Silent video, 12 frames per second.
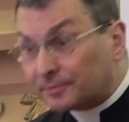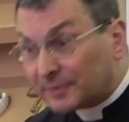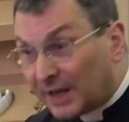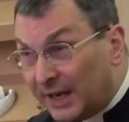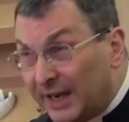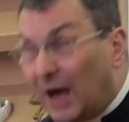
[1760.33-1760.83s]

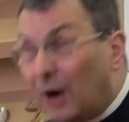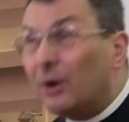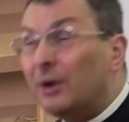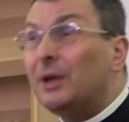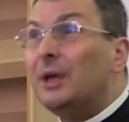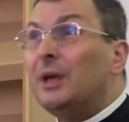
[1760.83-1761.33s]
And
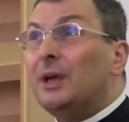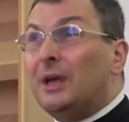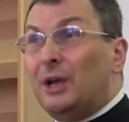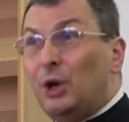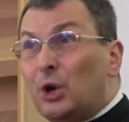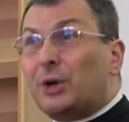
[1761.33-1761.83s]
now,
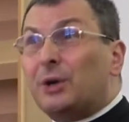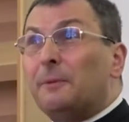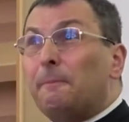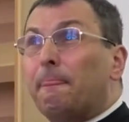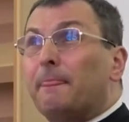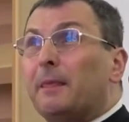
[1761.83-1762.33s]
look,
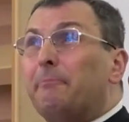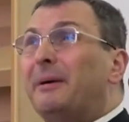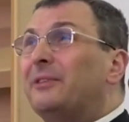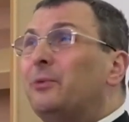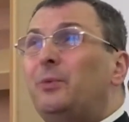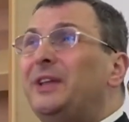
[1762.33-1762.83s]

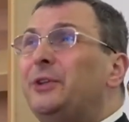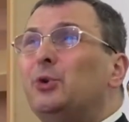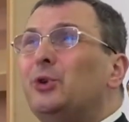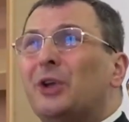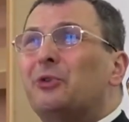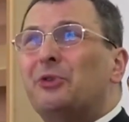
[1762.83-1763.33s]
but we do
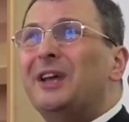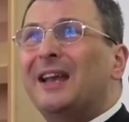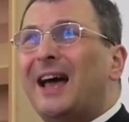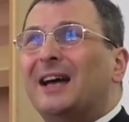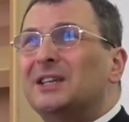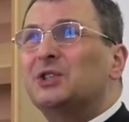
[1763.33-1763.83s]
not
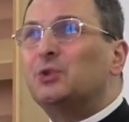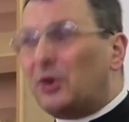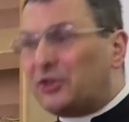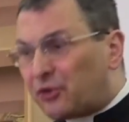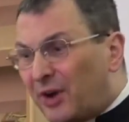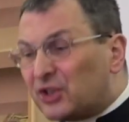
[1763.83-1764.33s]
realize
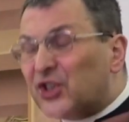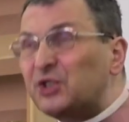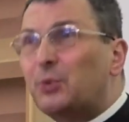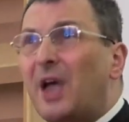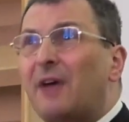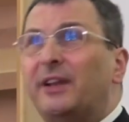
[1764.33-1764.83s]
what treasures
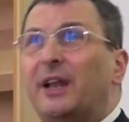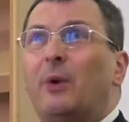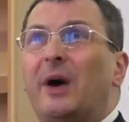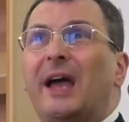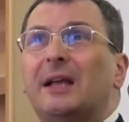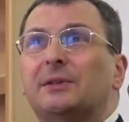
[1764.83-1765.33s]
we have in
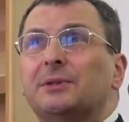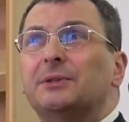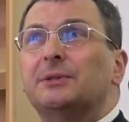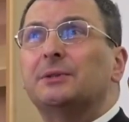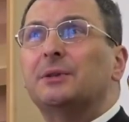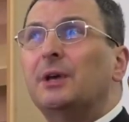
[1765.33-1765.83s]
our
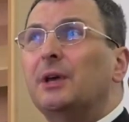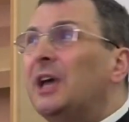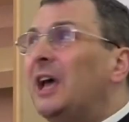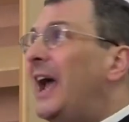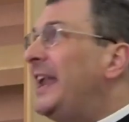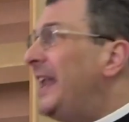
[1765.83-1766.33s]
hands.
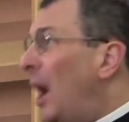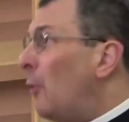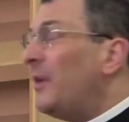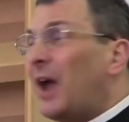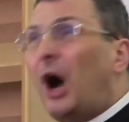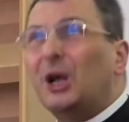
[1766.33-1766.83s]
And now
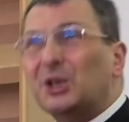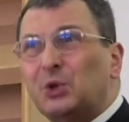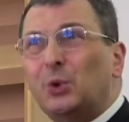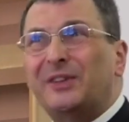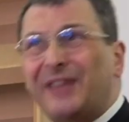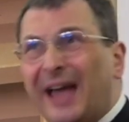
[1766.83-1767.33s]
we are
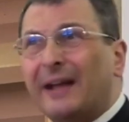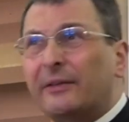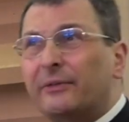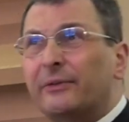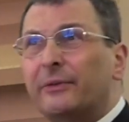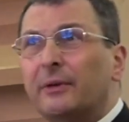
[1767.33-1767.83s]
also
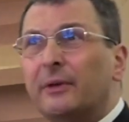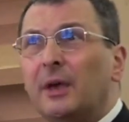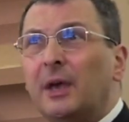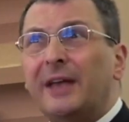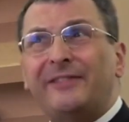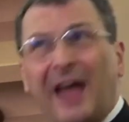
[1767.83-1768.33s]
attacked
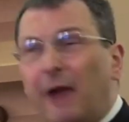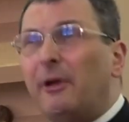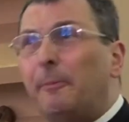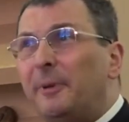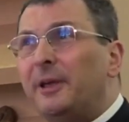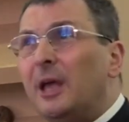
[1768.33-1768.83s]

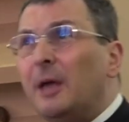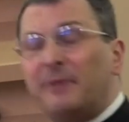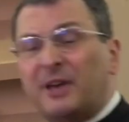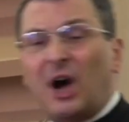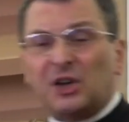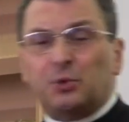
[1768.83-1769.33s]
terribly,
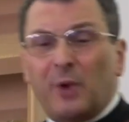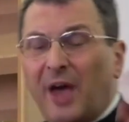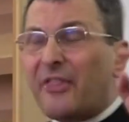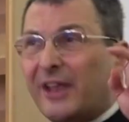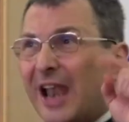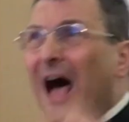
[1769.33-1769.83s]
because we are
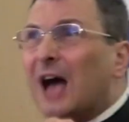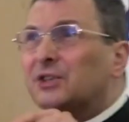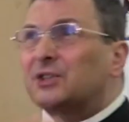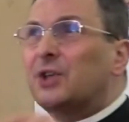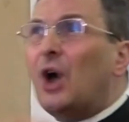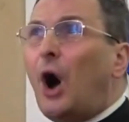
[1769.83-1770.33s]
the
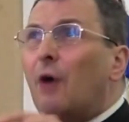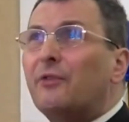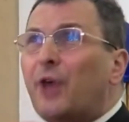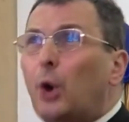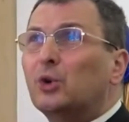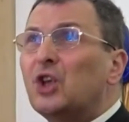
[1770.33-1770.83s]
last of
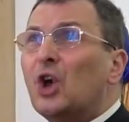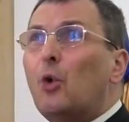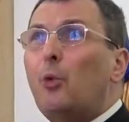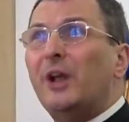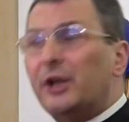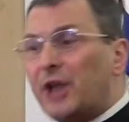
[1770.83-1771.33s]
those who
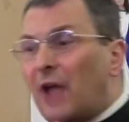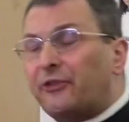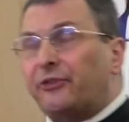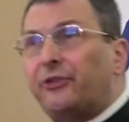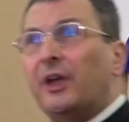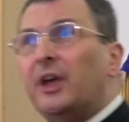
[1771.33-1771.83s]
will not